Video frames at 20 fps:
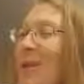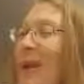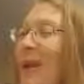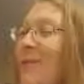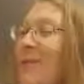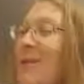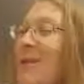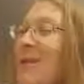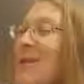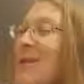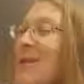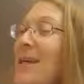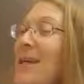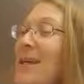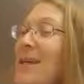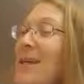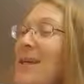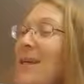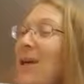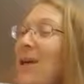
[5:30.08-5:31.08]
love.
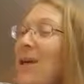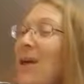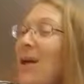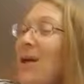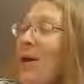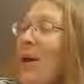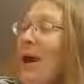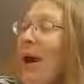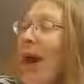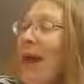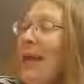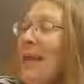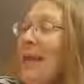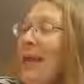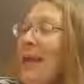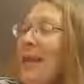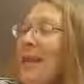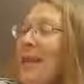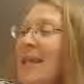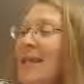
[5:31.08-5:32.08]
I
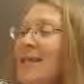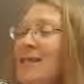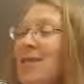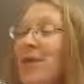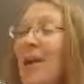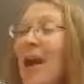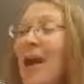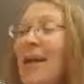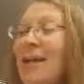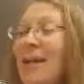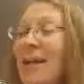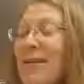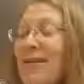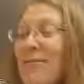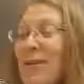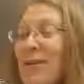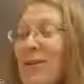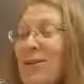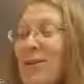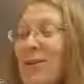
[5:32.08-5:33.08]
like things that are
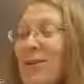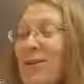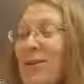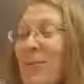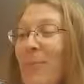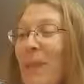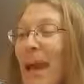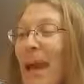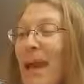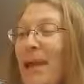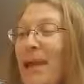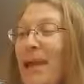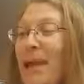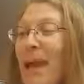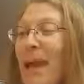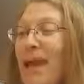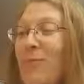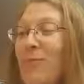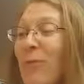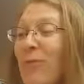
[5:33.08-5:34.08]
unconventional, dramatic,
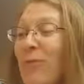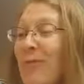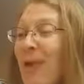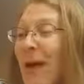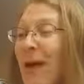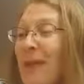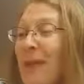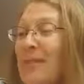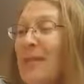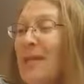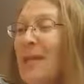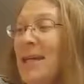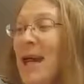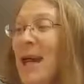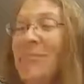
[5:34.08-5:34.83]
and refined.